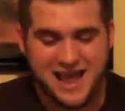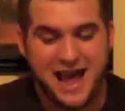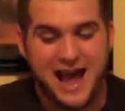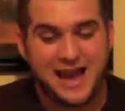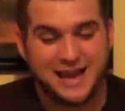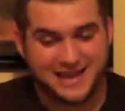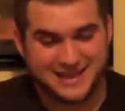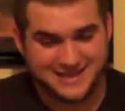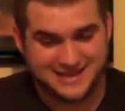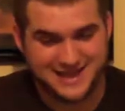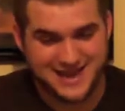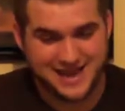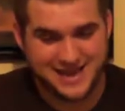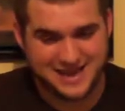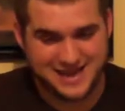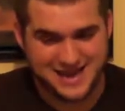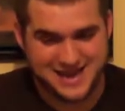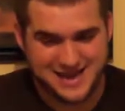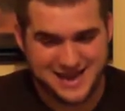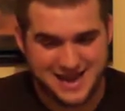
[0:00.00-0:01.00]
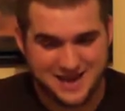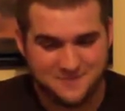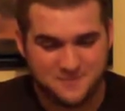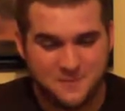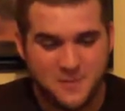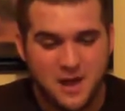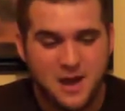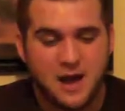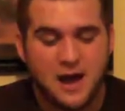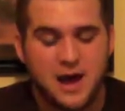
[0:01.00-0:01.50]
I can say that name.
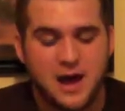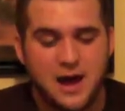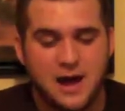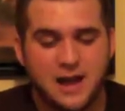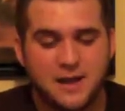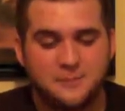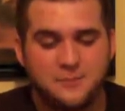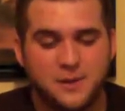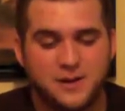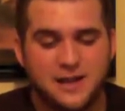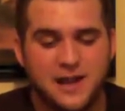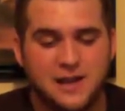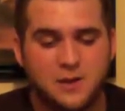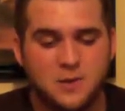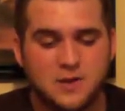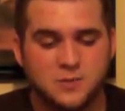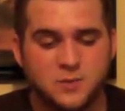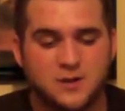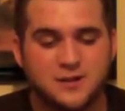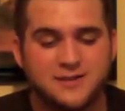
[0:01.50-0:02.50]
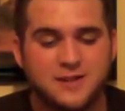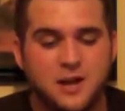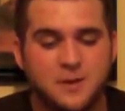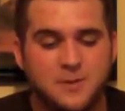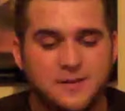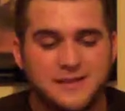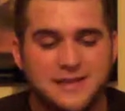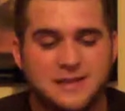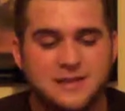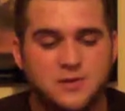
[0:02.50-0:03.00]
But anyways, we're going to talk
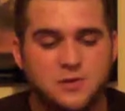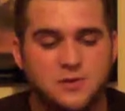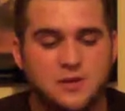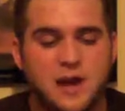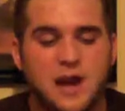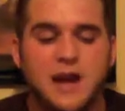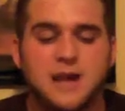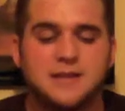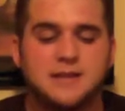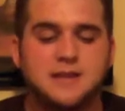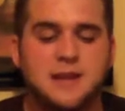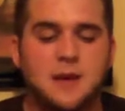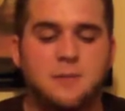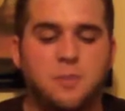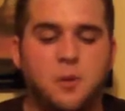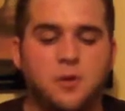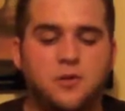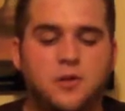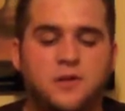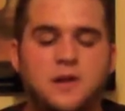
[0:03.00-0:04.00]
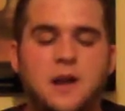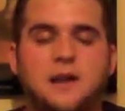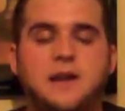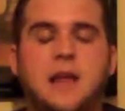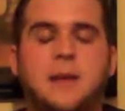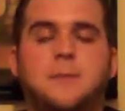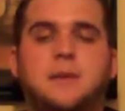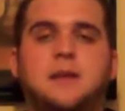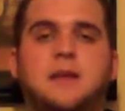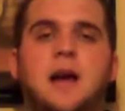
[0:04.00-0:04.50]
about these two guys. Both are
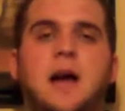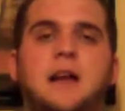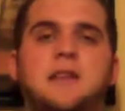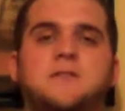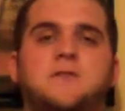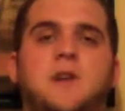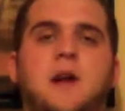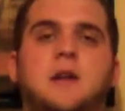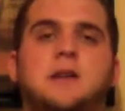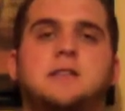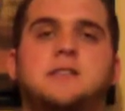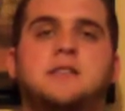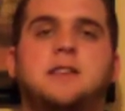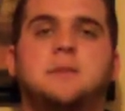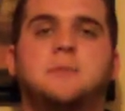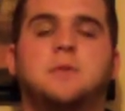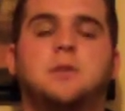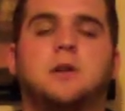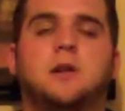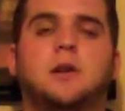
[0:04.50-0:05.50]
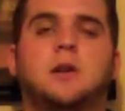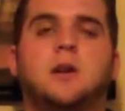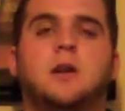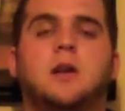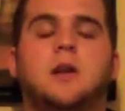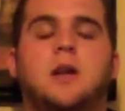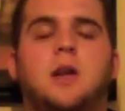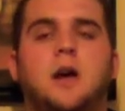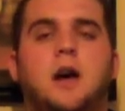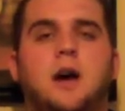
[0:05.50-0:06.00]
dynamic guys, very
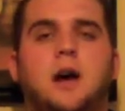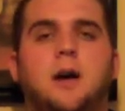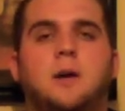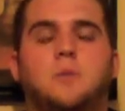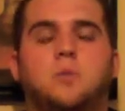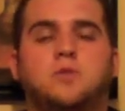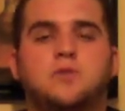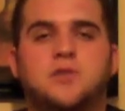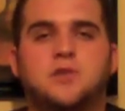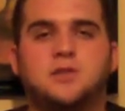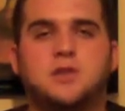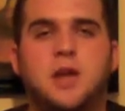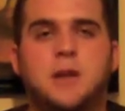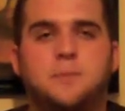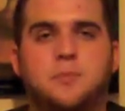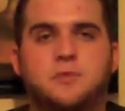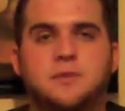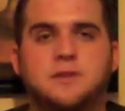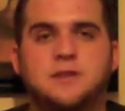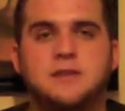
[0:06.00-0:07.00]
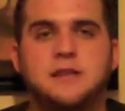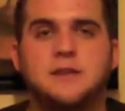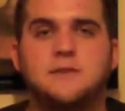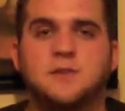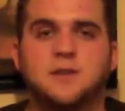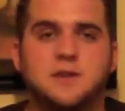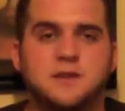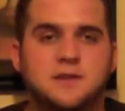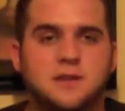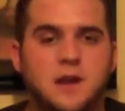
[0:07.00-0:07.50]
similar type of
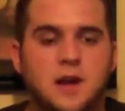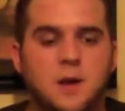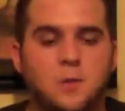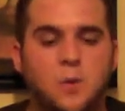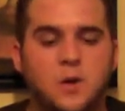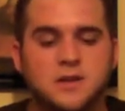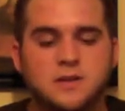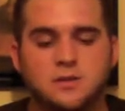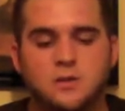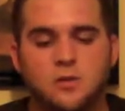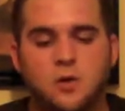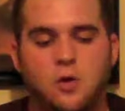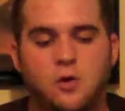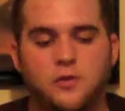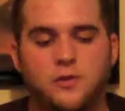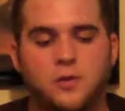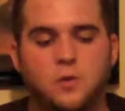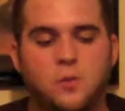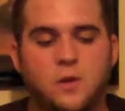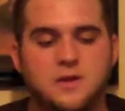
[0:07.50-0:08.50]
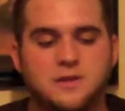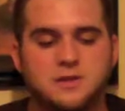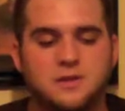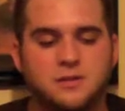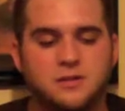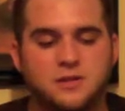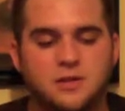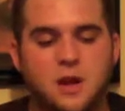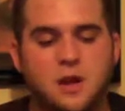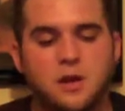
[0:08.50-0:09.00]
receivers. One's a little older, one's a
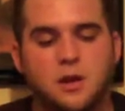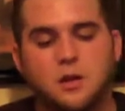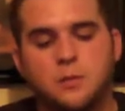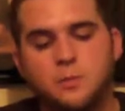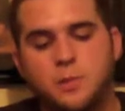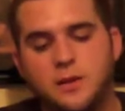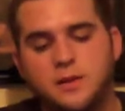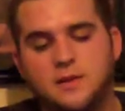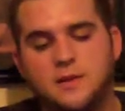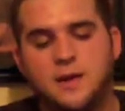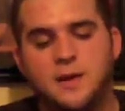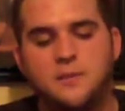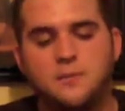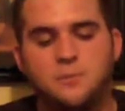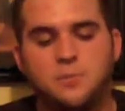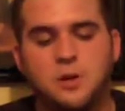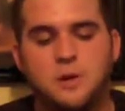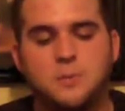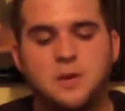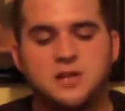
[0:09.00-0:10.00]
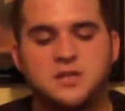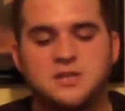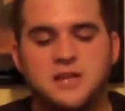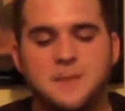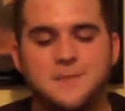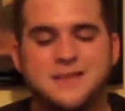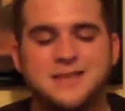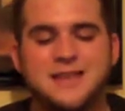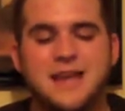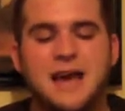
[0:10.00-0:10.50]
little younger, but pretty much
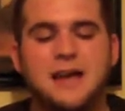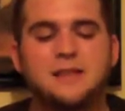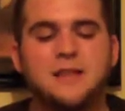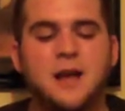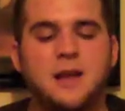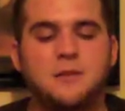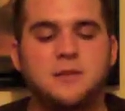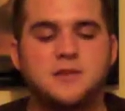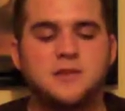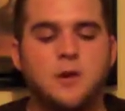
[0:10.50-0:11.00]
same stat line.